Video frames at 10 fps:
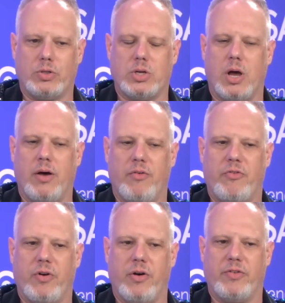
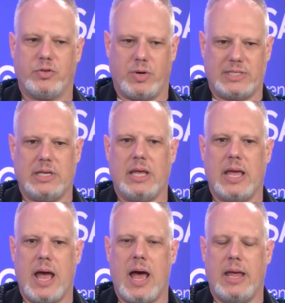of addressing
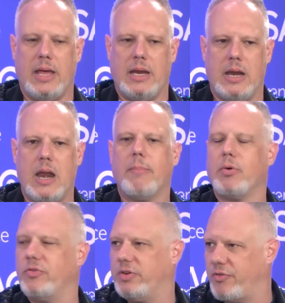AI in a
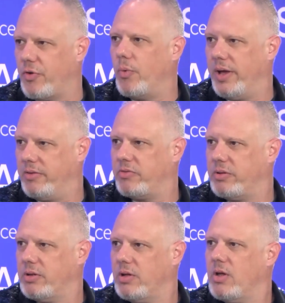number of different ways.
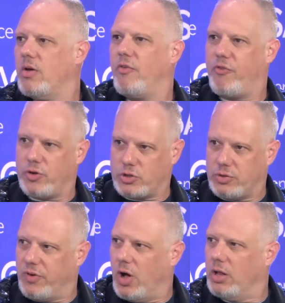First
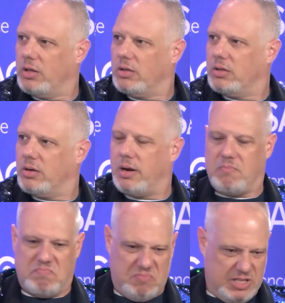of all, right,
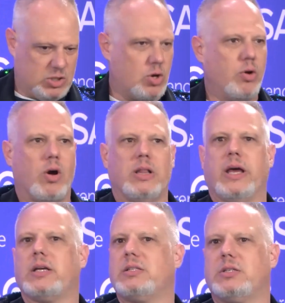let's go to our
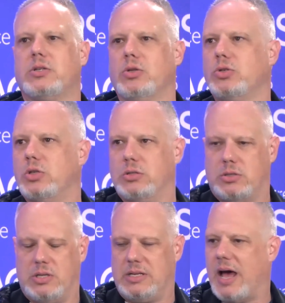legacy
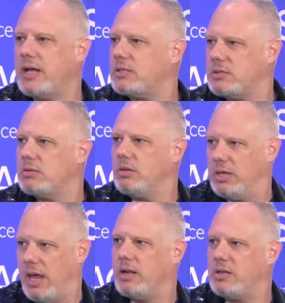solutions, the DAST,
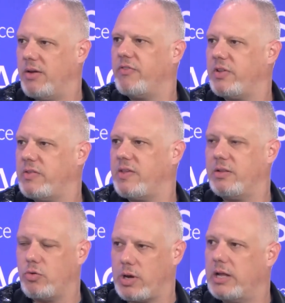the
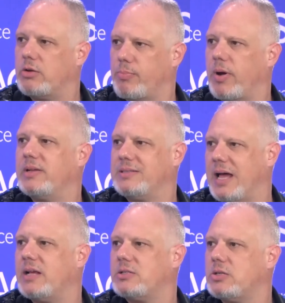dev-centric enterprise
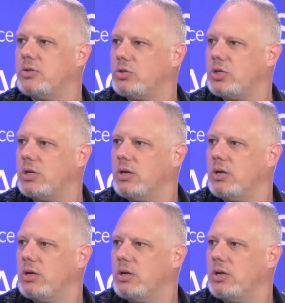DAST solution.